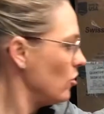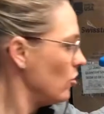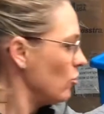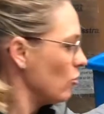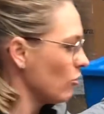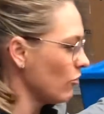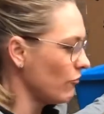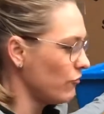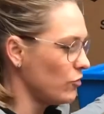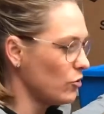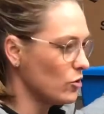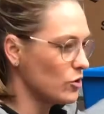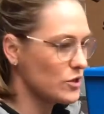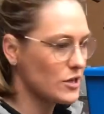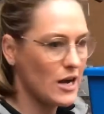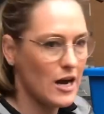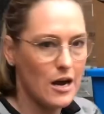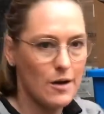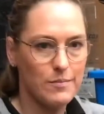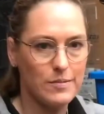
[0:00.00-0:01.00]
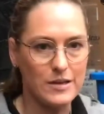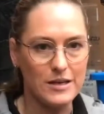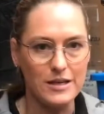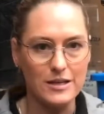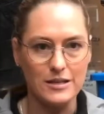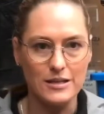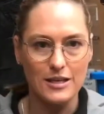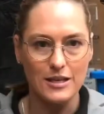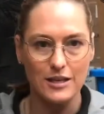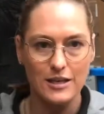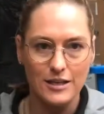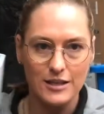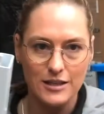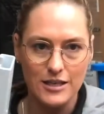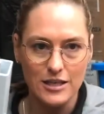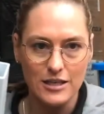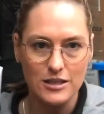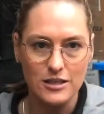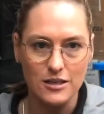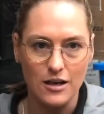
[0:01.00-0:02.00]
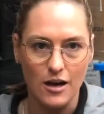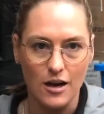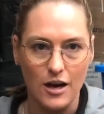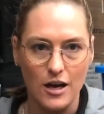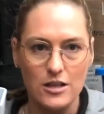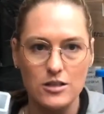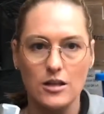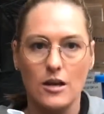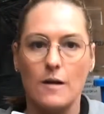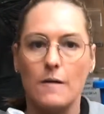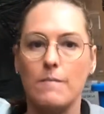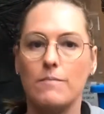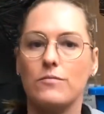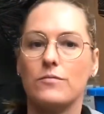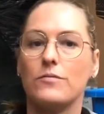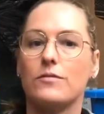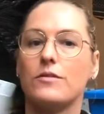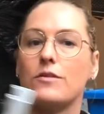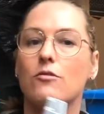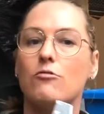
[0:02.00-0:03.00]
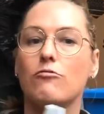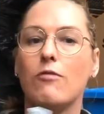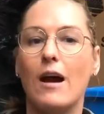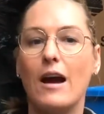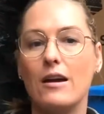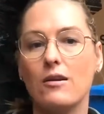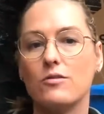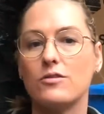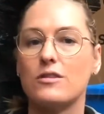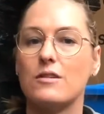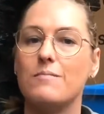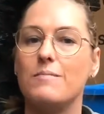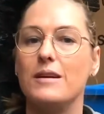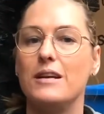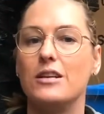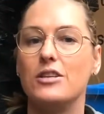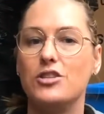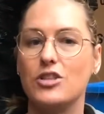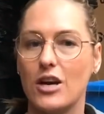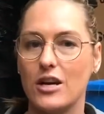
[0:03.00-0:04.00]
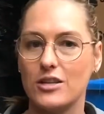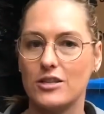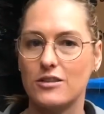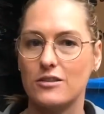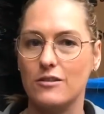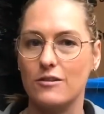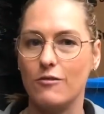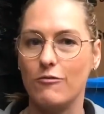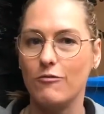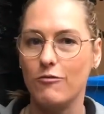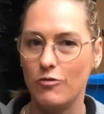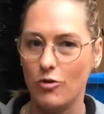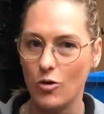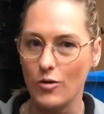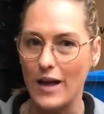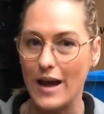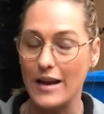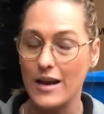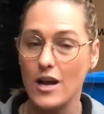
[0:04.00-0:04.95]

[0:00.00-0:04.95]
or if your tub is this size, the rails can be adjusted for that.